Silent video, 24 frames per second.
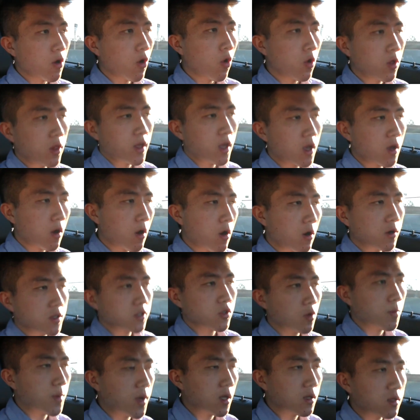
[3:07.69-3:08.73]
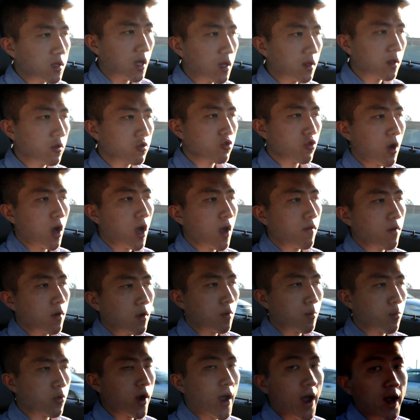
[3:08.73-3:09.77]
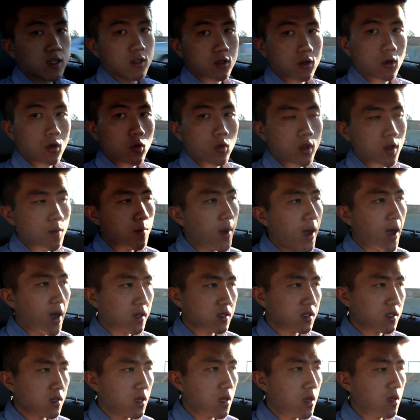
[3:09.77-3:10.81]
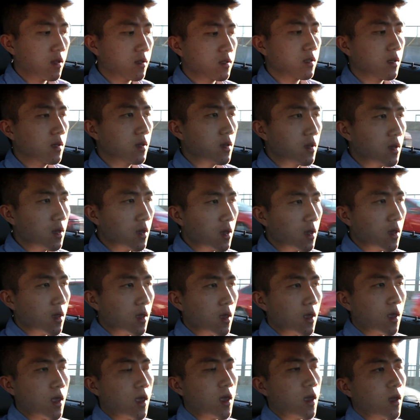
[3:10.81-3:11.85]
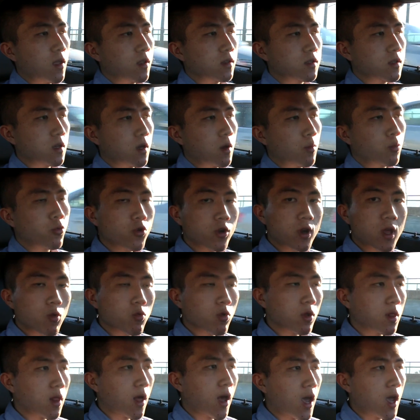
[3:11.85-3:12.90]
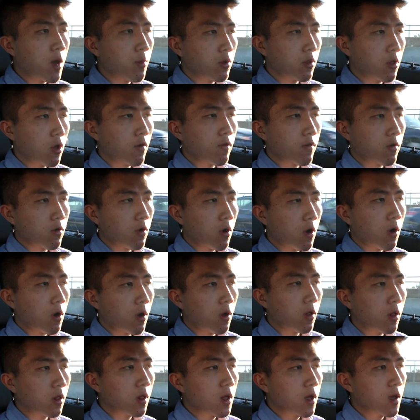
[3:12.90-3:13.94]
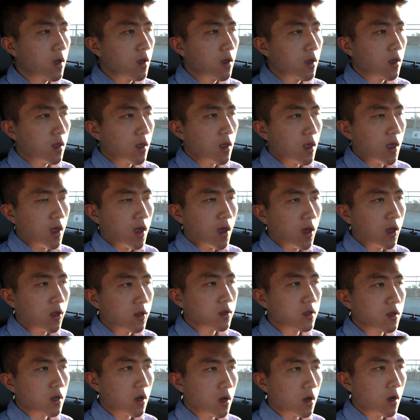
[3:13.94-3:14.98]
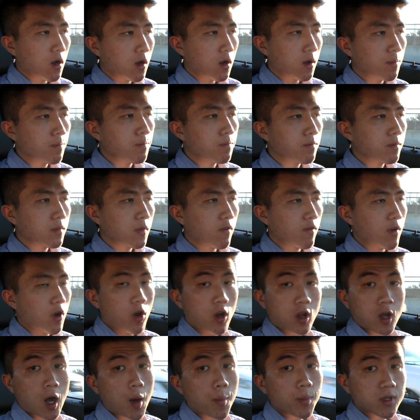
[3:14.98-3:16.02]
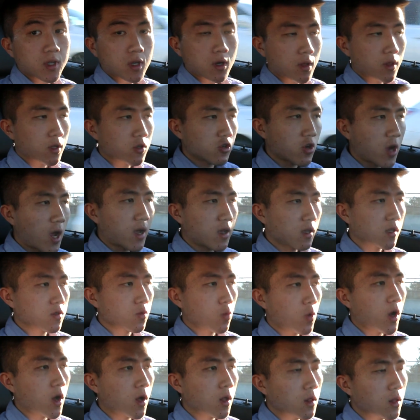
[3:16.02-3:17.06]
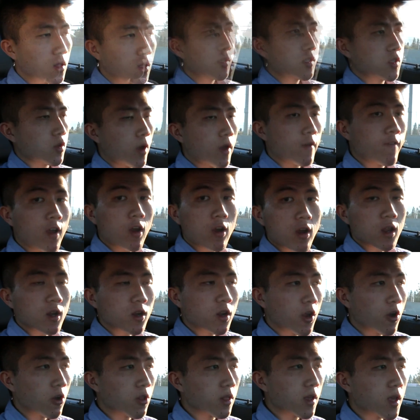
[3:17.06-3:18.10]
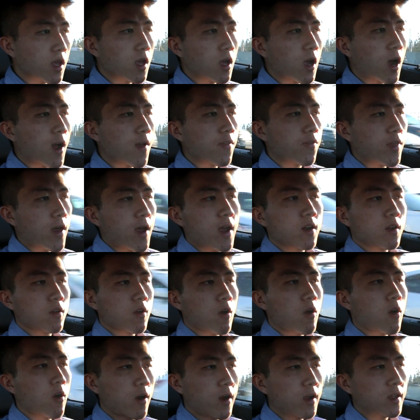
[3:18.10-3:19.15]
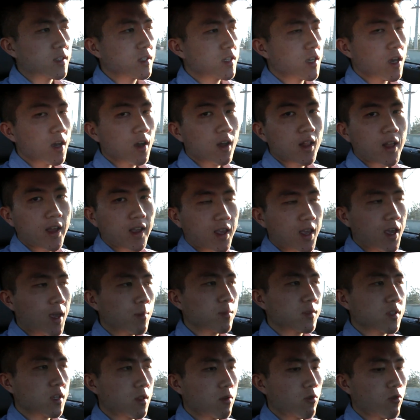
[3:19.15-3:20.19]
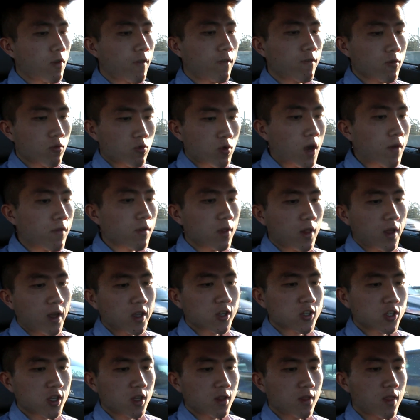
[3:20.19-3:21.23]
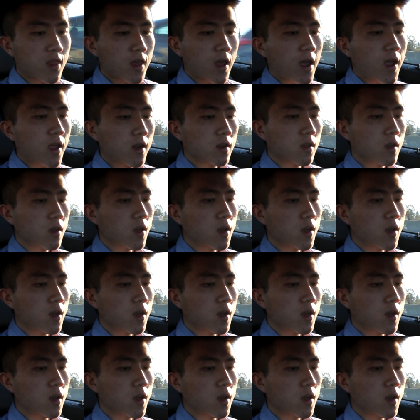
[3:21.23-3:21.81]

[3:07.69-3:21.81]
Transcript: only car, so it would be a daily driver, practical with the back seat, and pretty reliable overall, and very competent on the track as well. So I very nearly got that car until I came to the revelation that